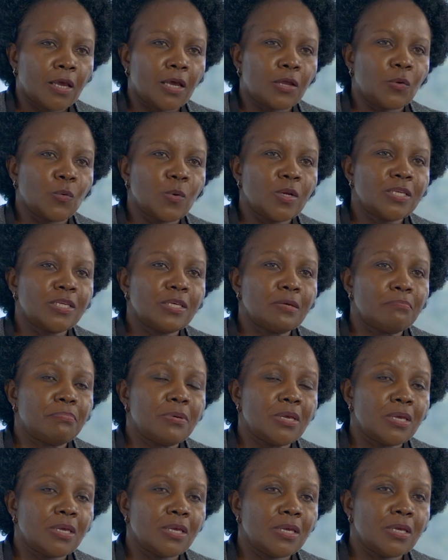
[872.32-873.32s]
And when
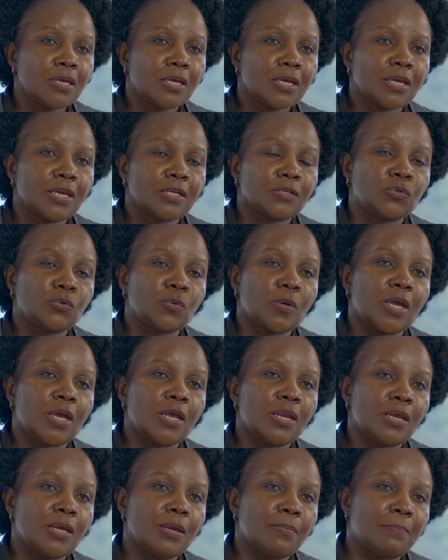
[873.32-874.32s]
TB gets to
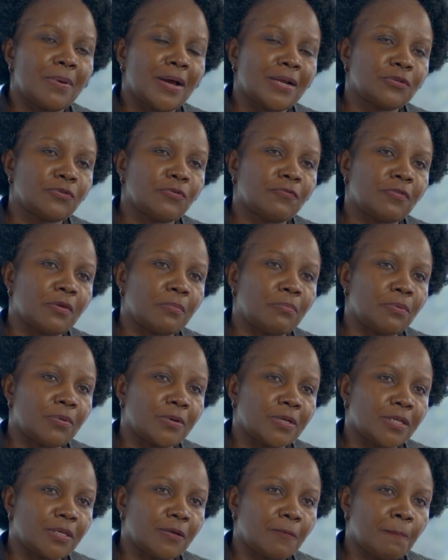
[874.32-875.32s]
any part of the
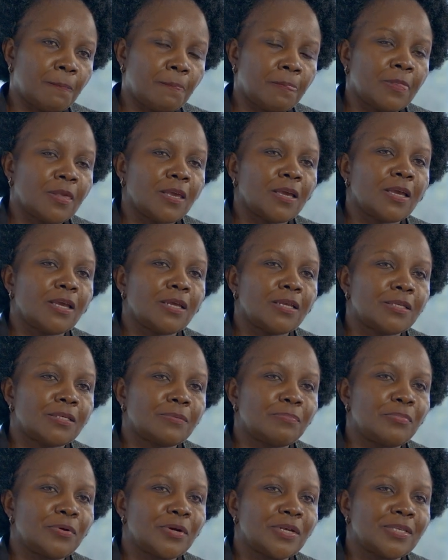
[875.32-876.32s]
body, it
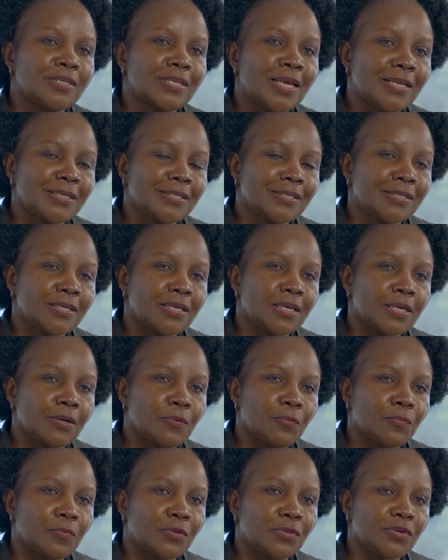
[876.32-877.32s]
presents
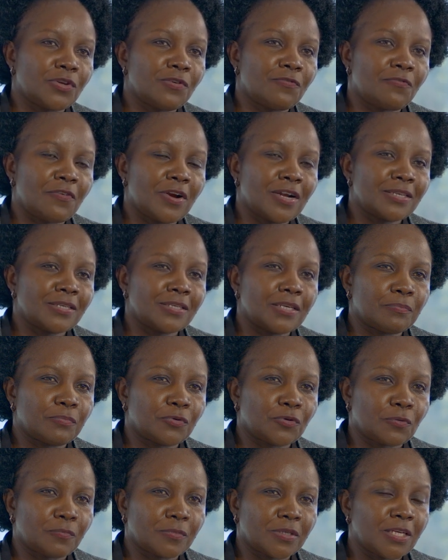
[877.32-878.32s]
with different
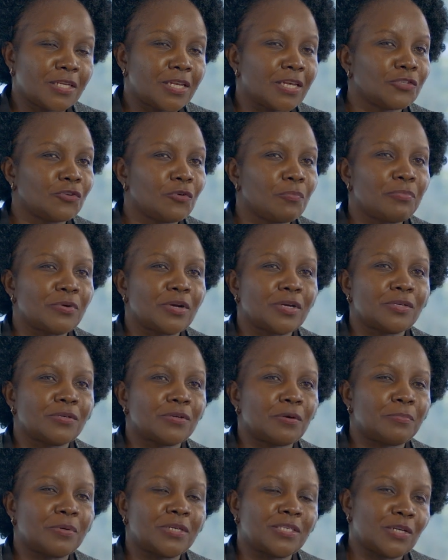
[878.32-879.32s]
symptoms. It does not
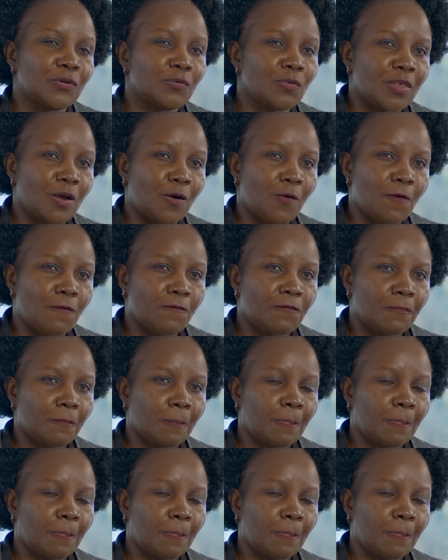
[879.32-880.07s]
present with a cough.